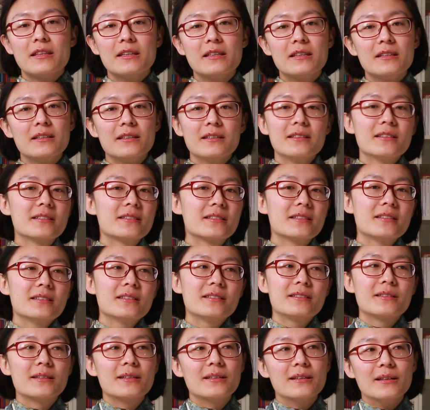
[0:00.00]
the
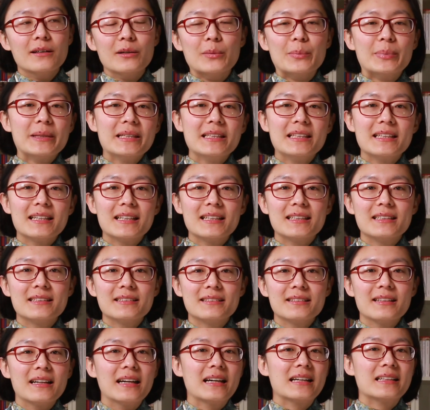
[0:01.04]
innocent,
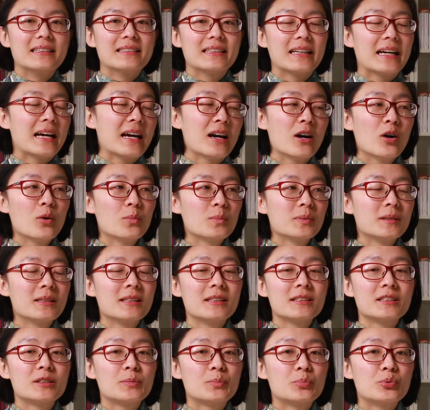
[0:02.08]
obedient, and
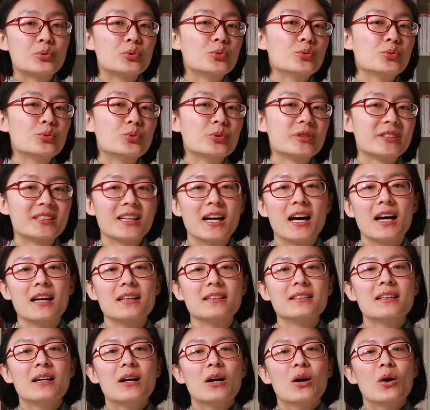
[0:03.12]
helpless Prue
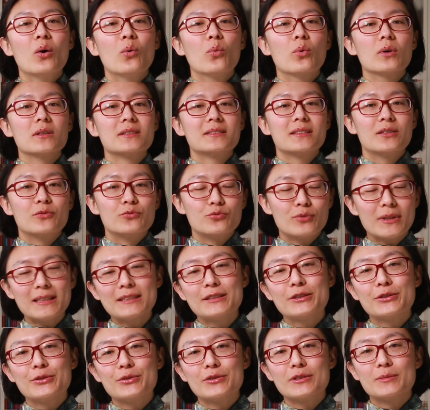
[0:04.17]
son was
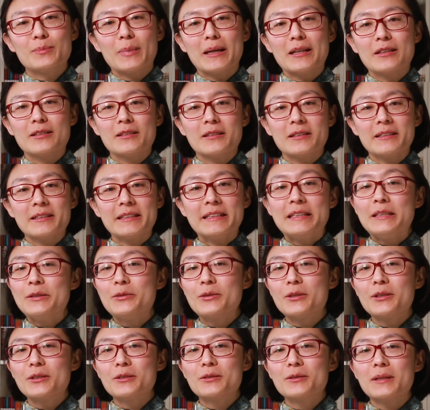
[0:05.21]
rescued by her
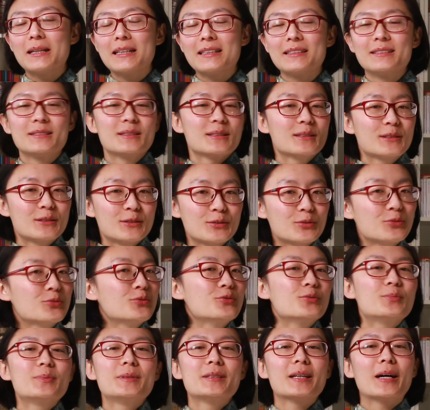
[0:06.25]
hero and
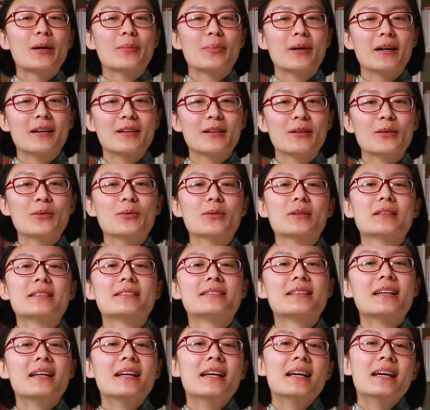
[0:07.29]
scooped up on a horse,